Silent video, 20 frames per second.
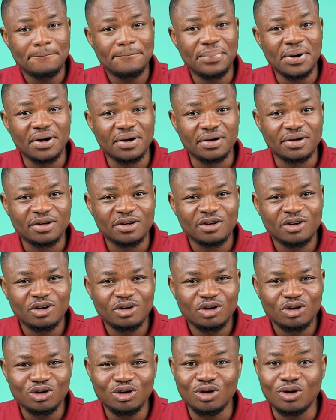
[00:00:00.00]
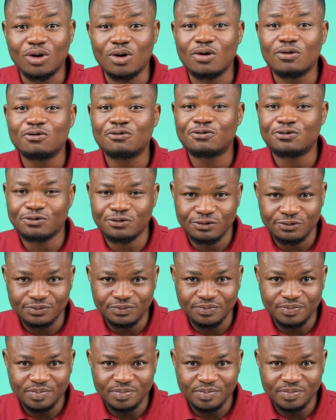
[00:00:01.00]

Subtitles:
p, nor f.